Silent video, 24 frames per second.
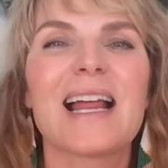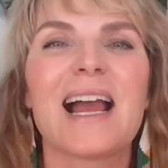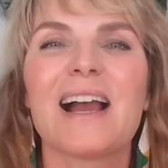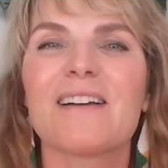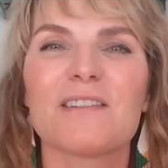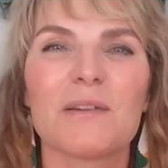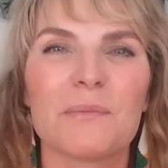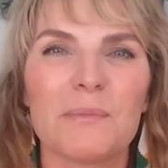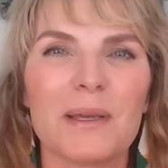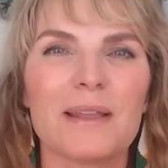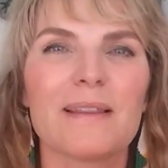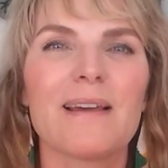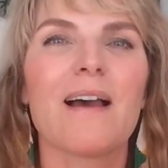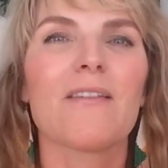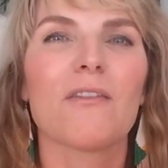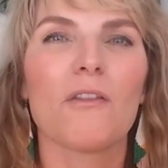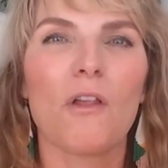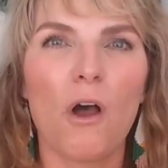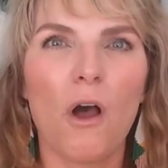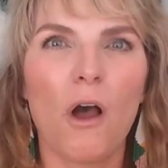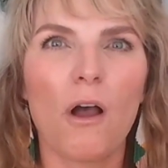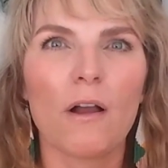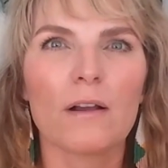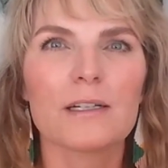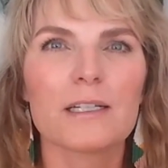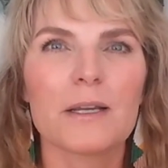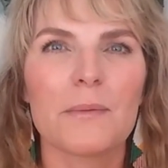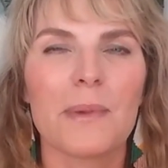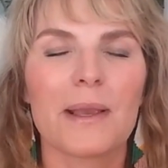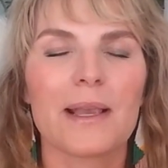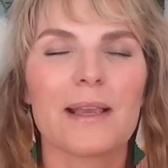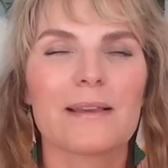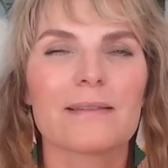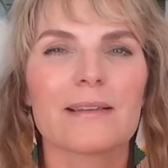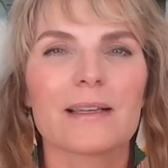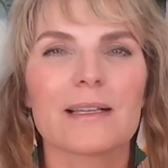have to be that long to
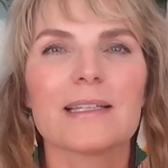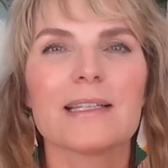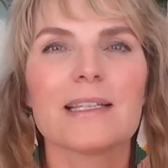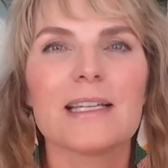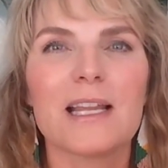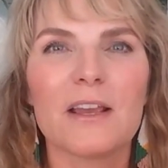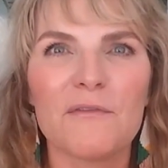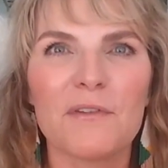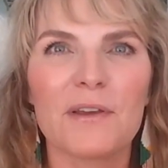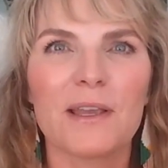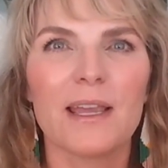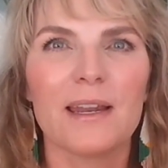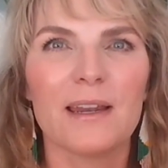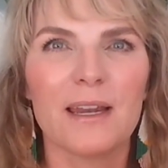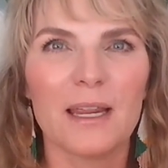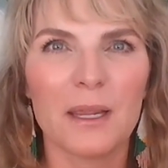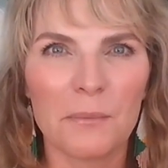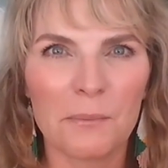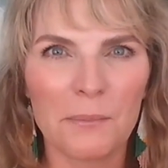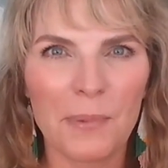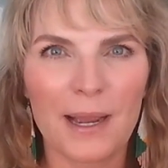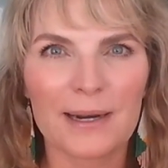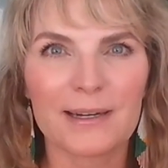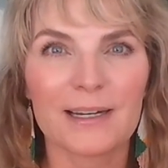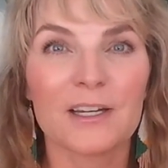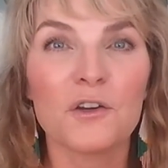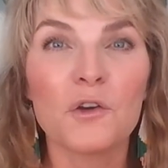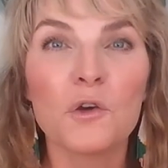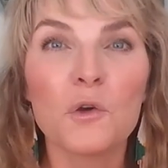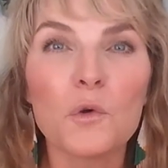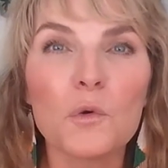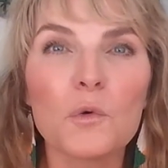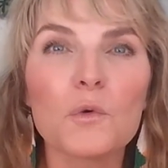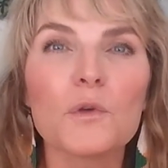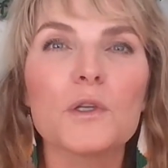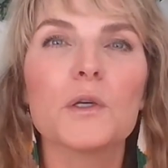make a significant impact in
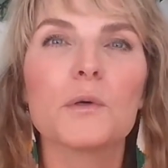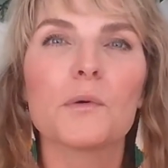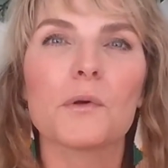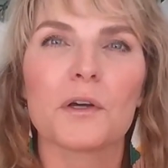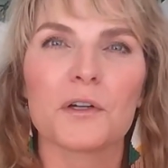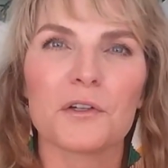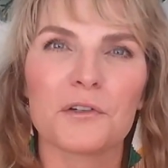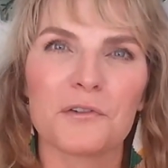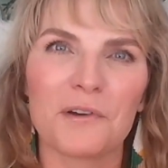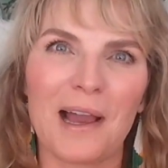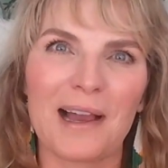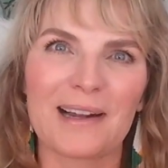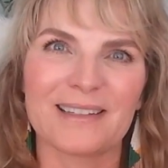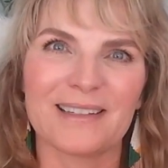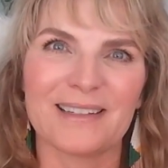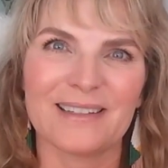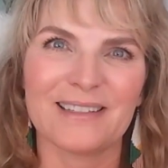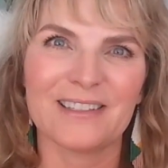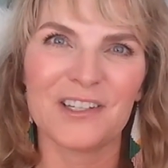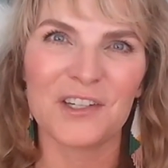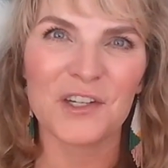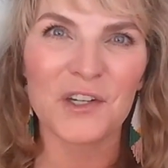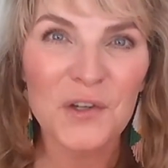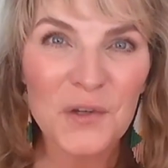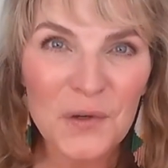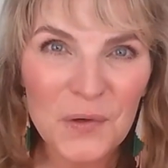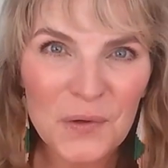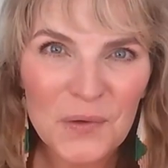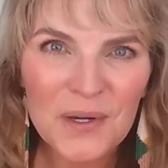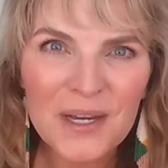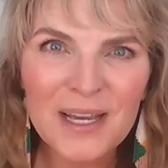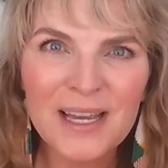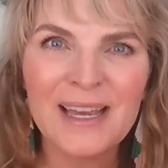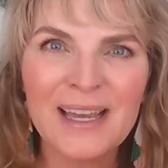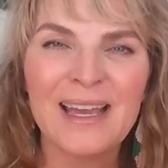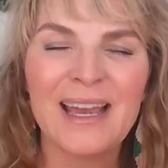who you are attracted to.
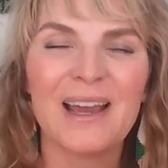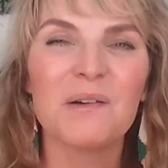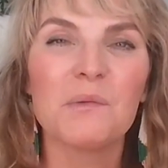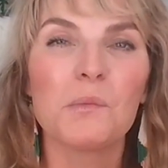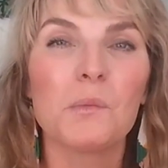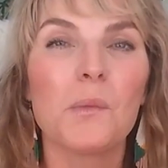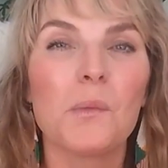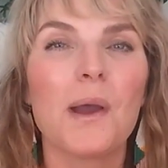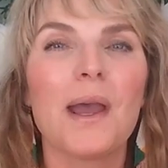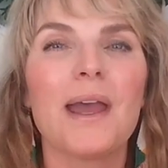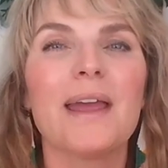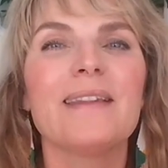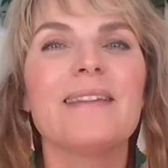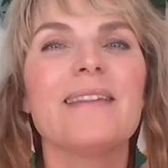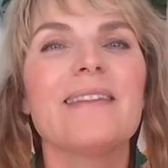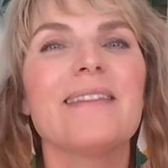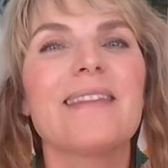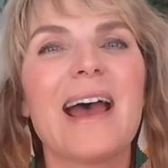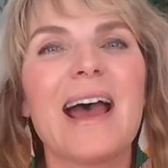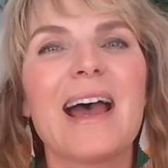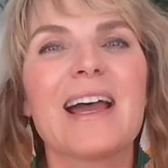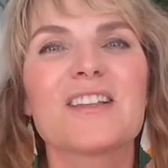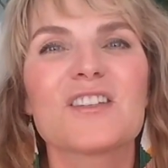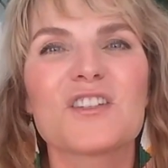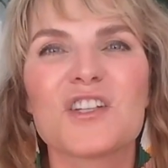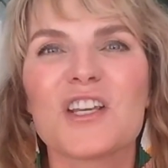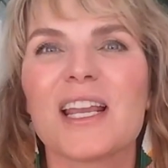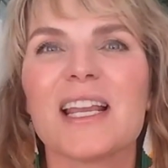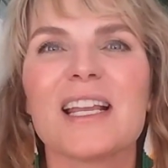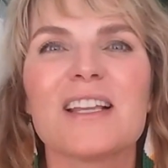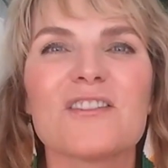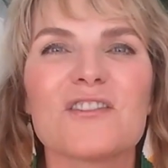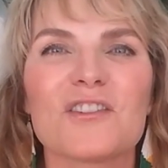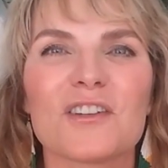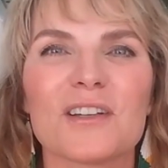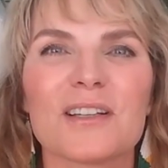And when that
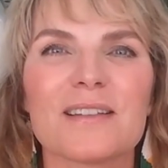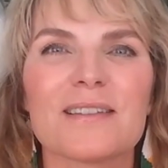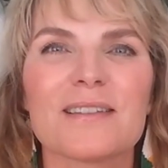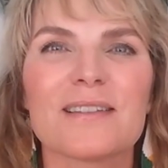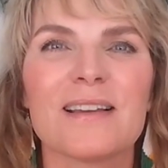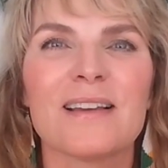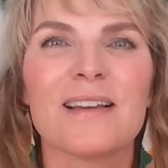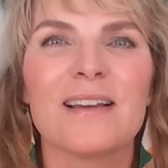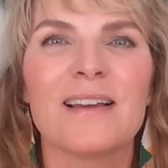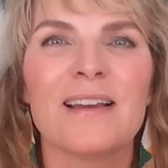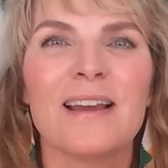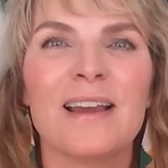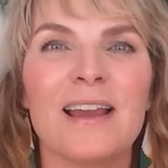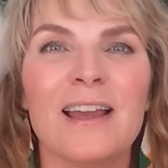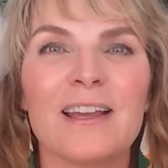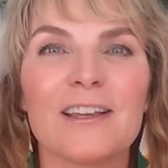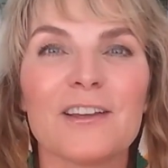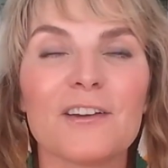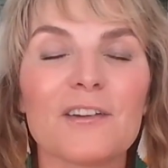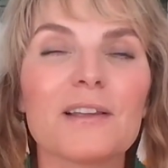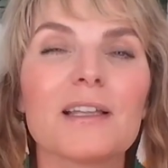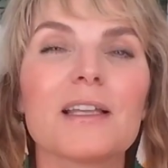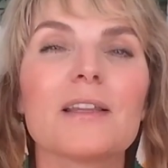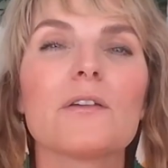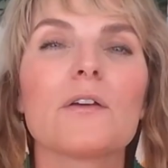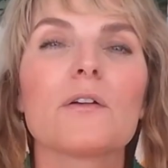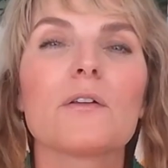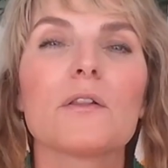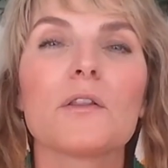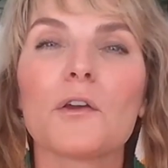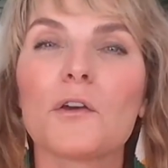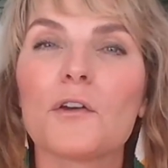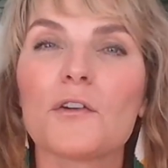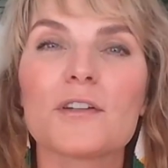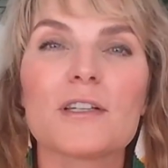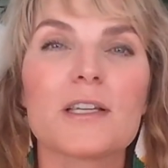changes, you'll either
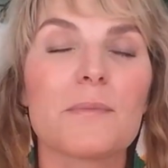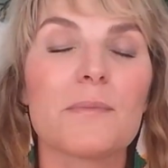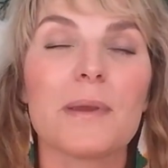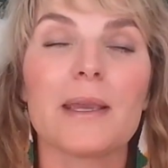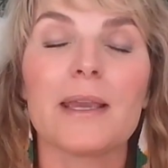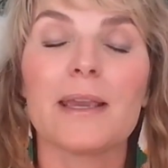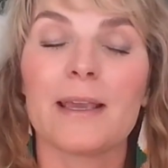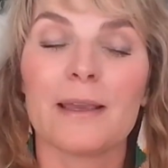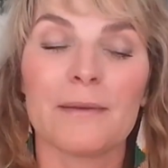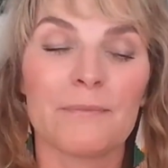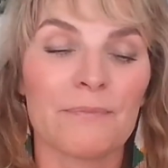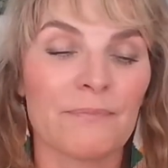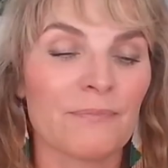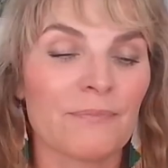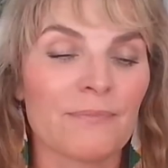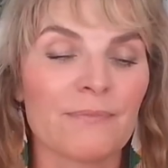learn to be